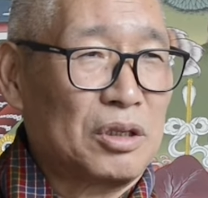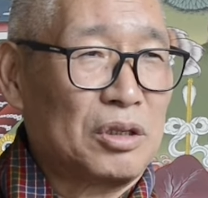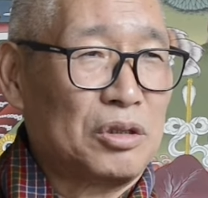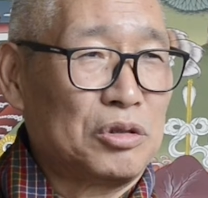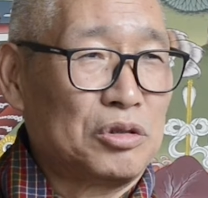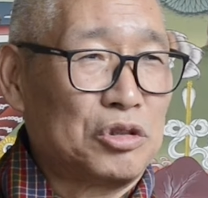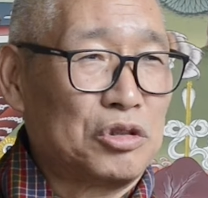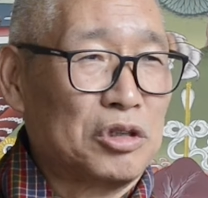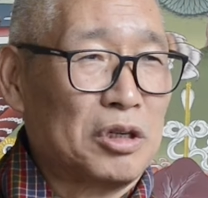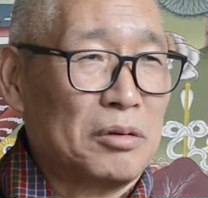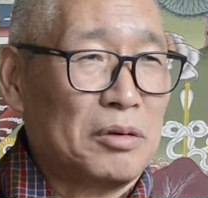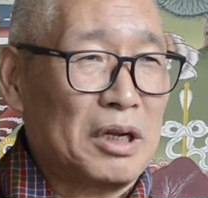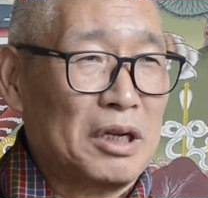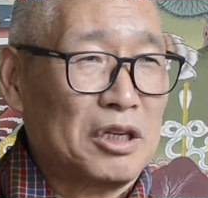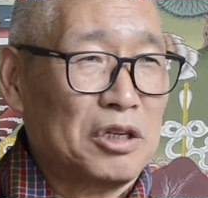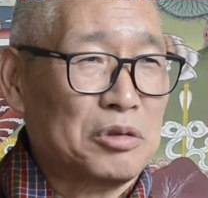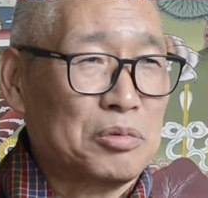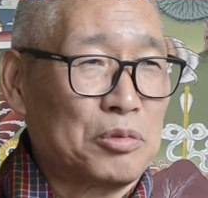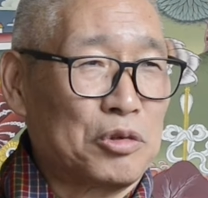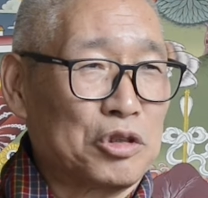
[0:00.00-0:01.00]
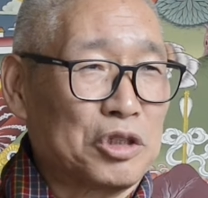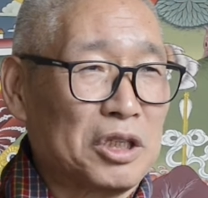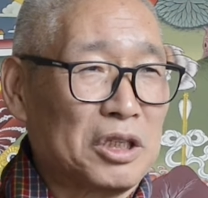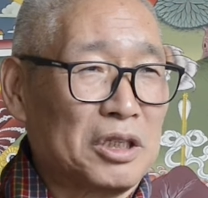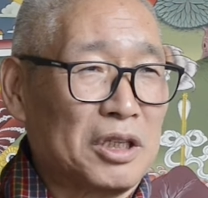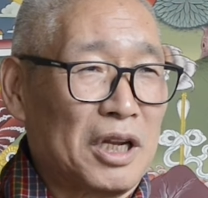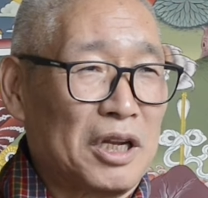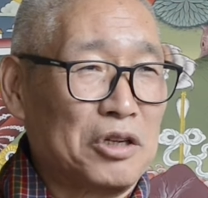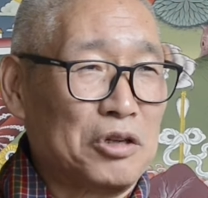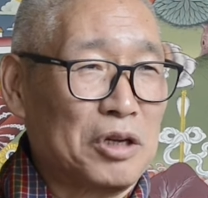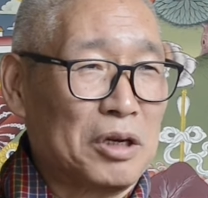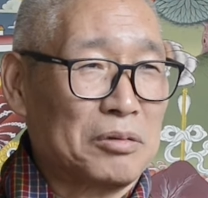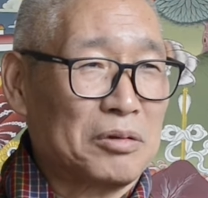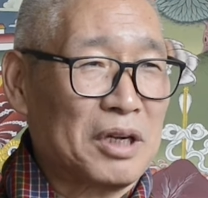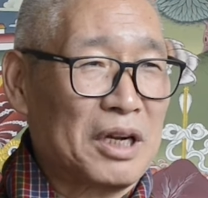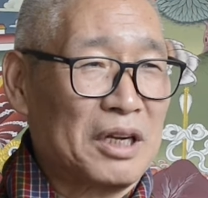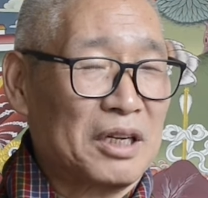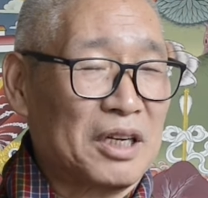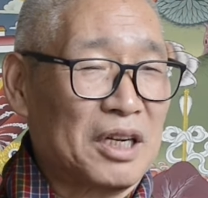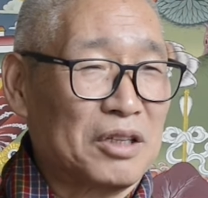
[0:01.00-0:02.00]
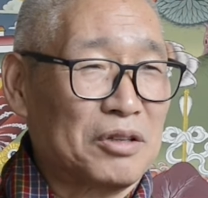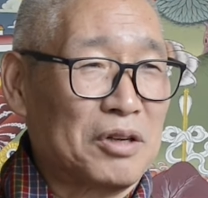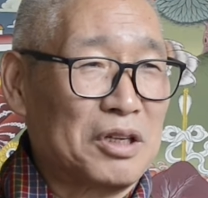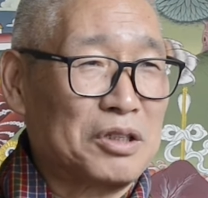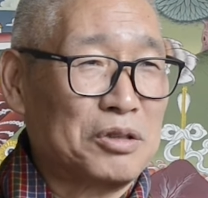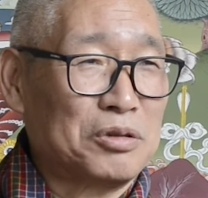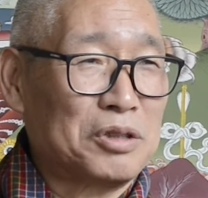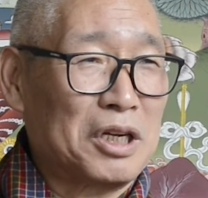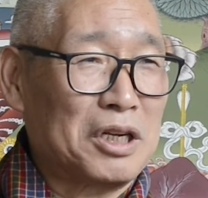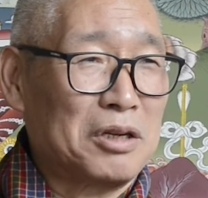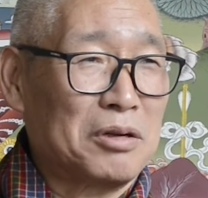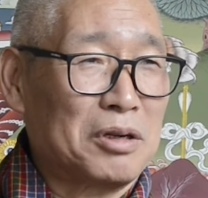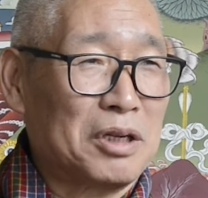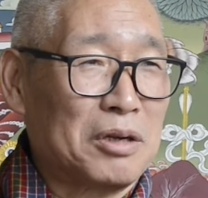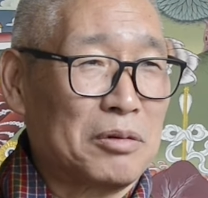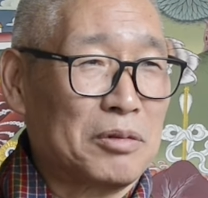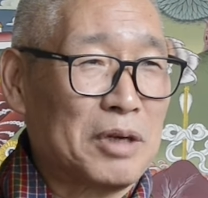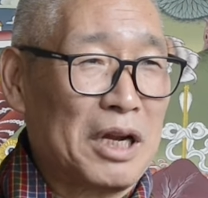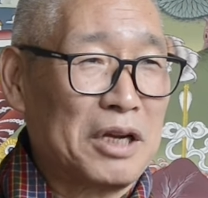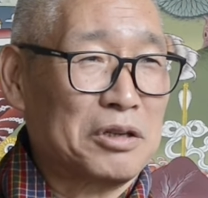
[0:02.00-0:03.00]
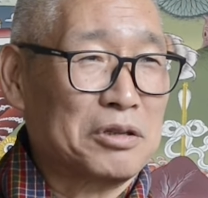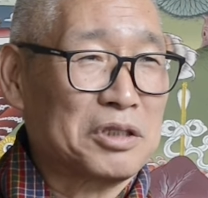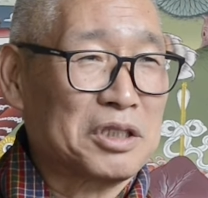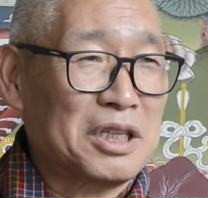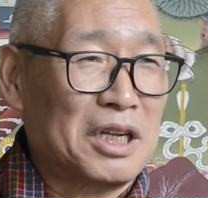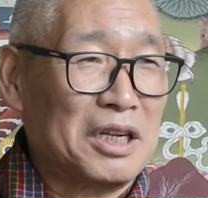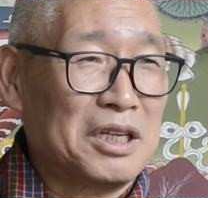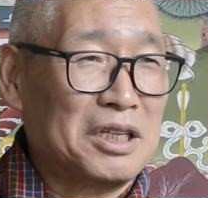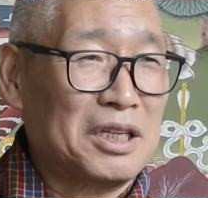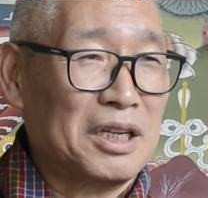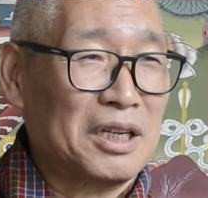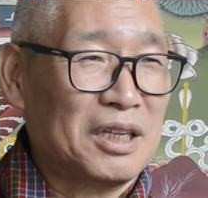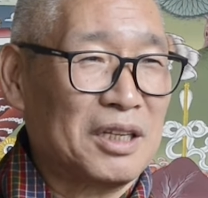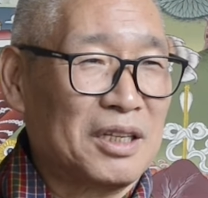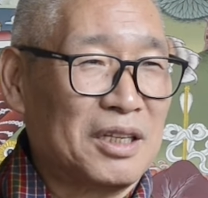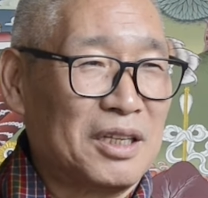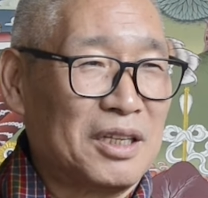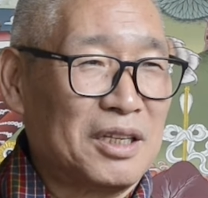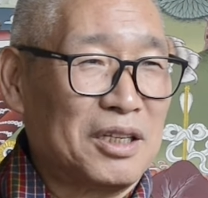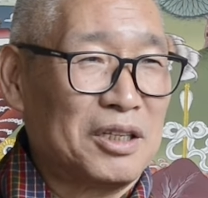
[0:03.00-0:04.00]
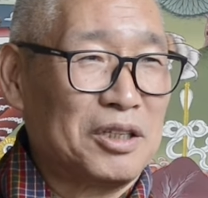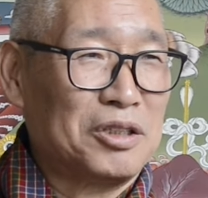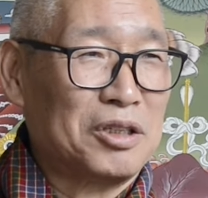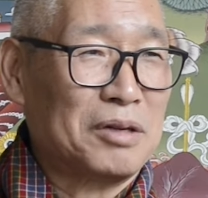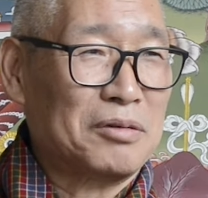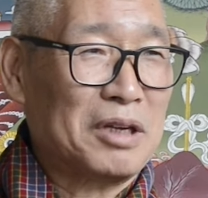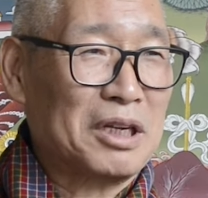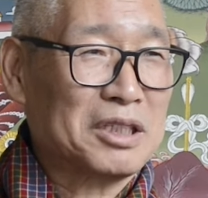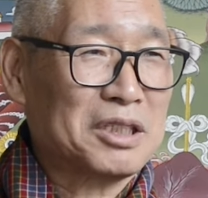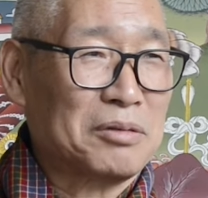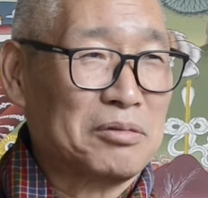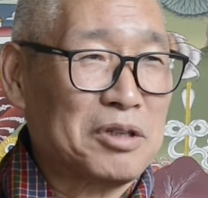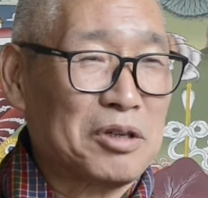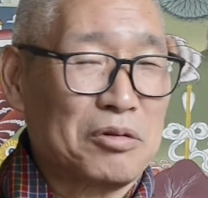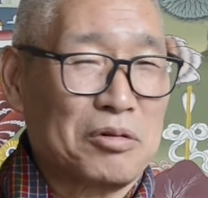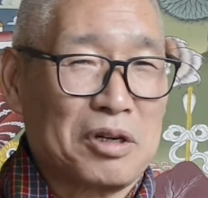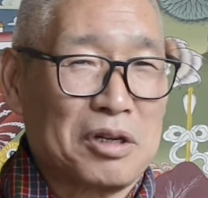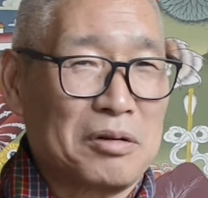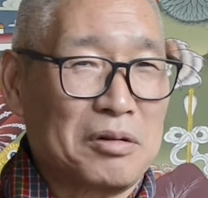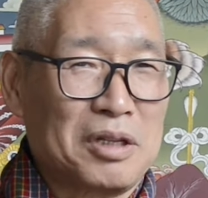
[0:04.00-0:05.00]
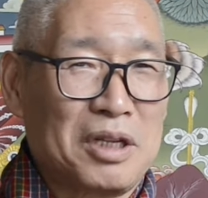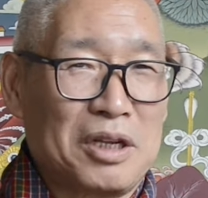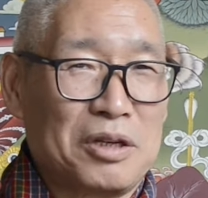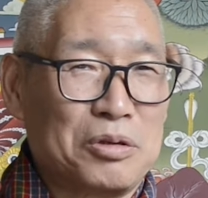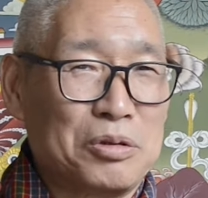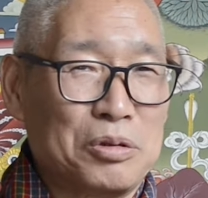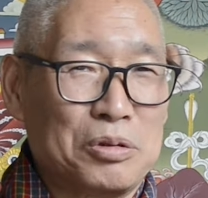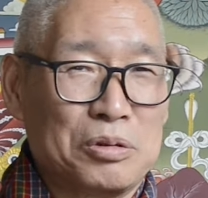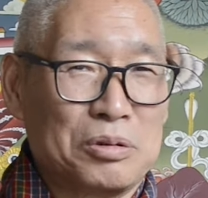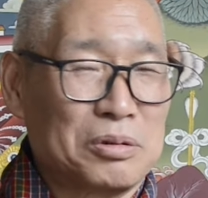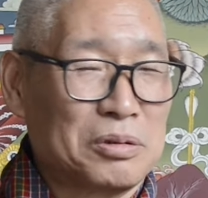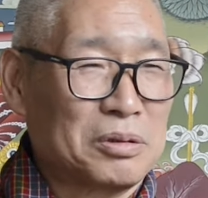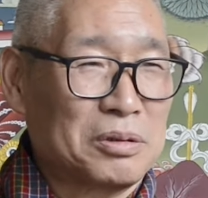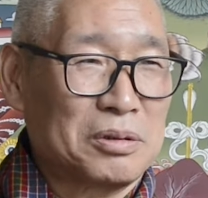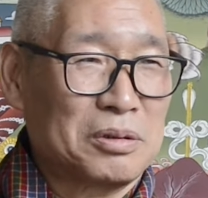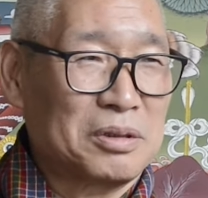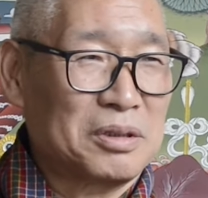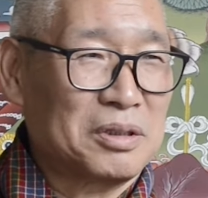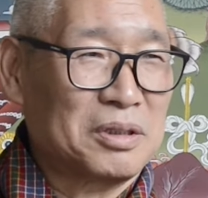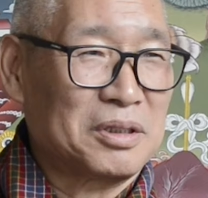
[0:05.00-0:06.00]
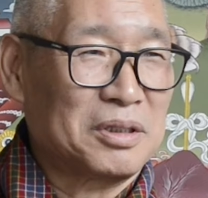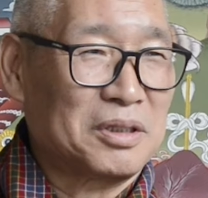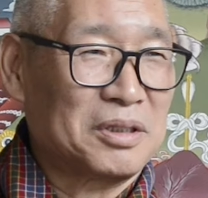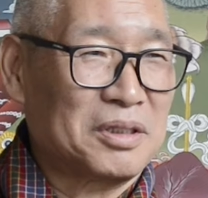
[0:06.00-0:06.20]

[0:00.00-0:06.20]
you should have at least voted. Then you have right. Otherwise, you don't even have right to say anything. You have accepted whatever they do. Mm